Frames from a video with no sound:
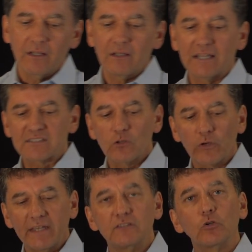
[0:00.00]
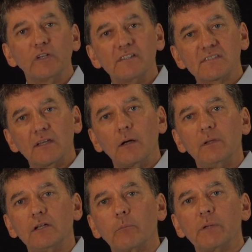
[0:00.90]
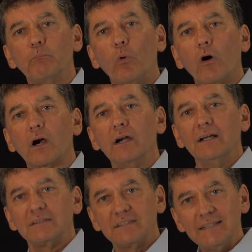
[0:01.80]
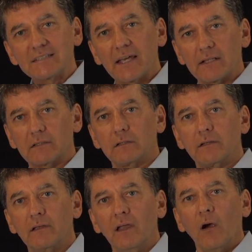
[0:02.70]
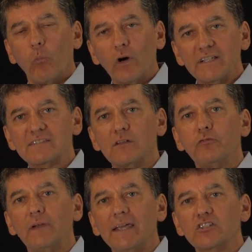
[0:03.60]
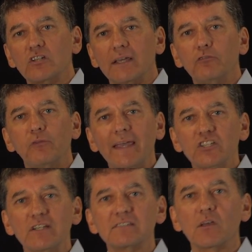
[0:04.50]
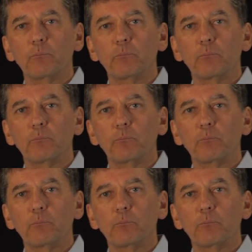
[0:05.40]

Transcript: Let's look into this in a little bit more detail. What is inflation? Inflation is a